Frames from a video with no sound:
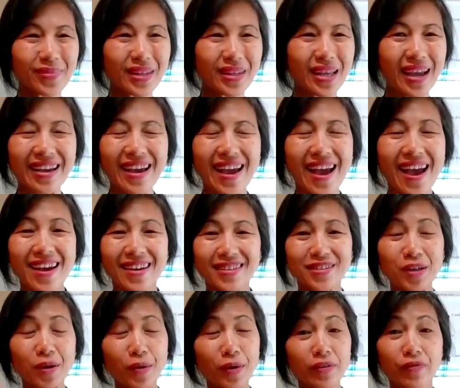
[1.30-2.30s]
Okay,
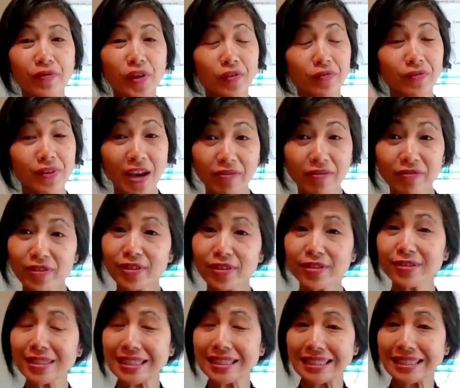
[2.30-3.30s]
so if you've
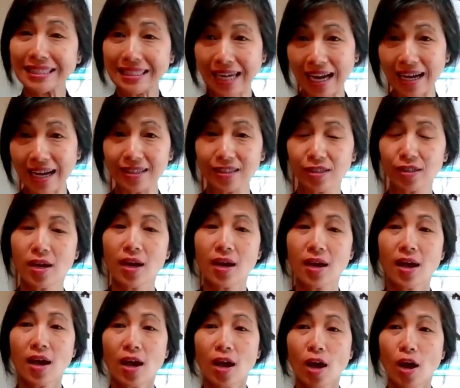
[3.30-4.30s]
never done
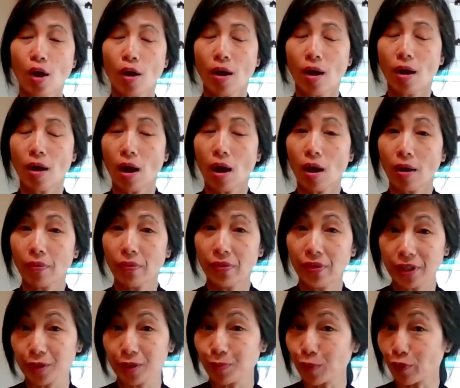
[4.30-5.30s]

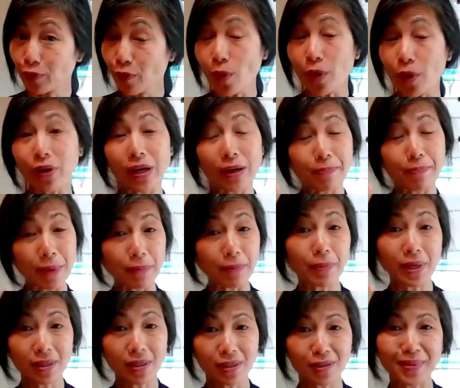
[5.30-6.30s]
this before, it may
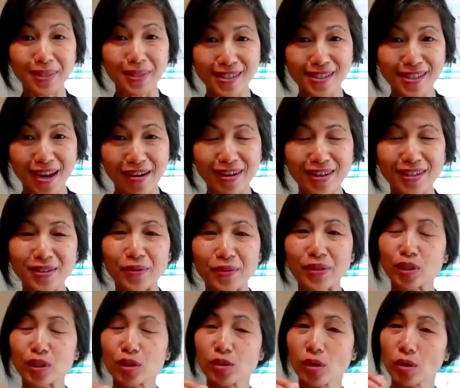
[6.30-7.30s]
be a little bit scary. So
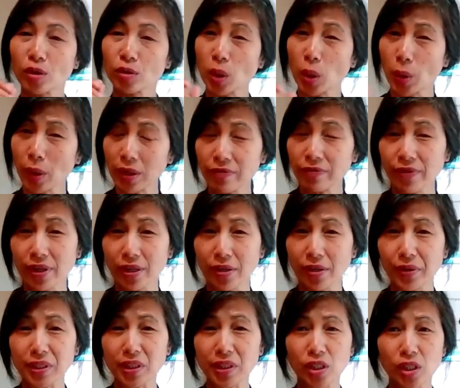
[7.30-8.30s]
this quick
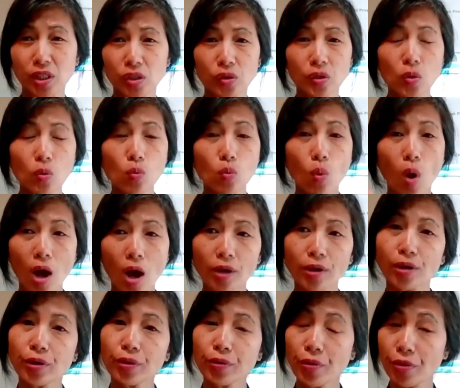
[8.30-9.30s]
video is just going to
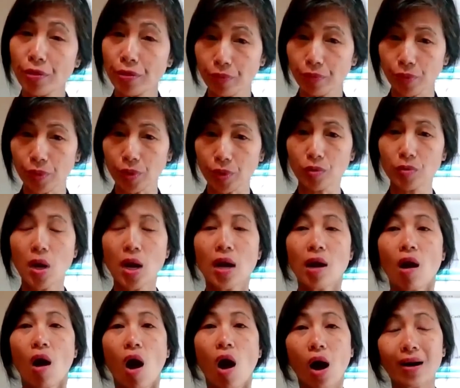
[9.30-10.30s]
walk you through
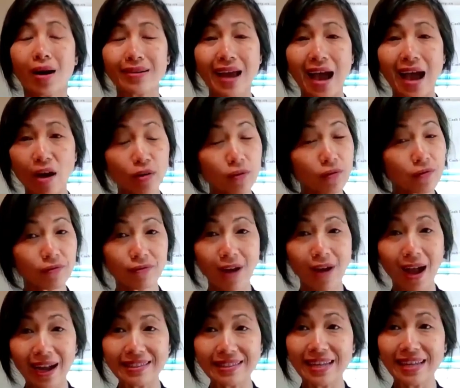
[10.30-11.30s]
on how to
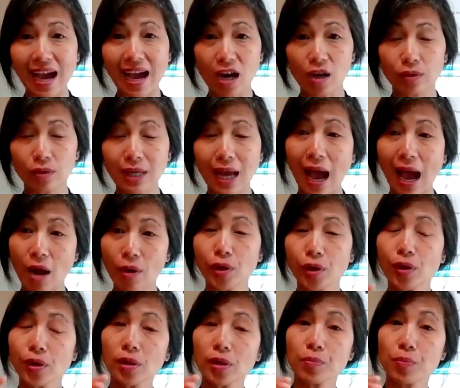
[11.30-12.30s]
find out how
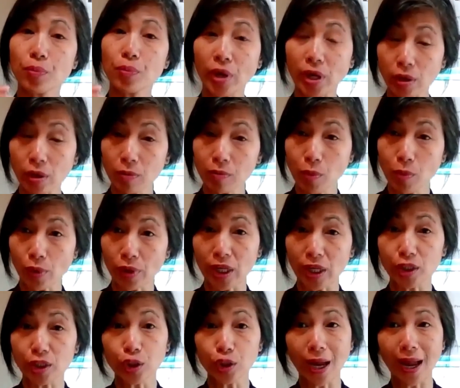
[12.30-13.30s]
you can break your
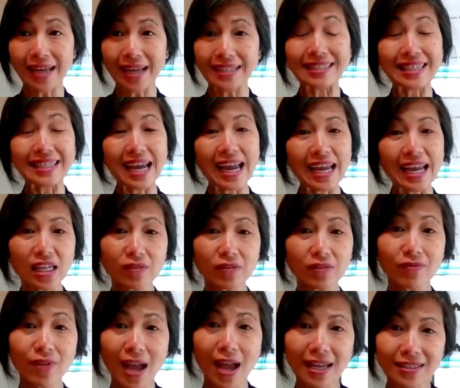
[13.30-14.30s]
mortgage and take
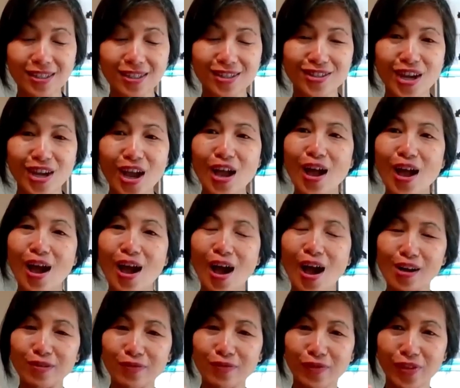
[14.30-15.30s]
advantage
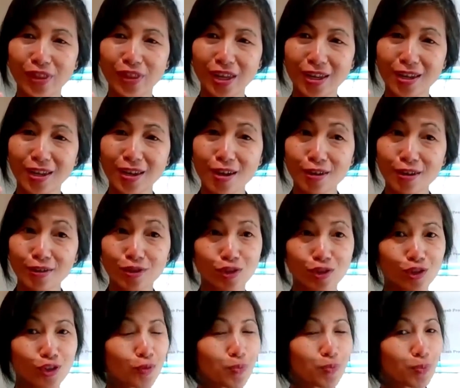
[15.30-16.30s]
of the
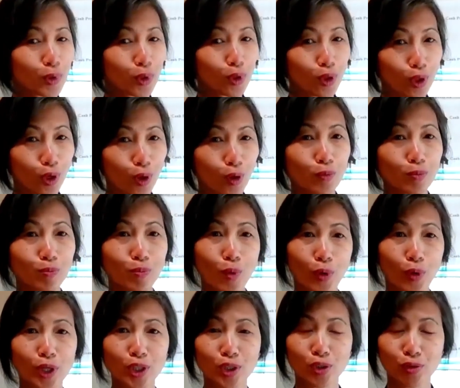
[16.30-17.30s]
super low
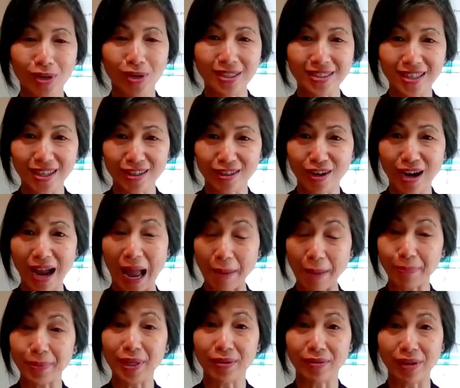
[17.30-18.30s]
mortgage rates that are
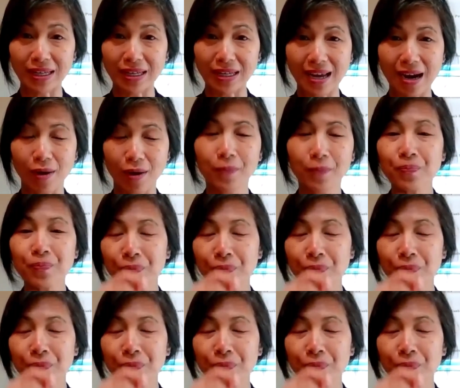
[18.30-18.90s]
happening right now.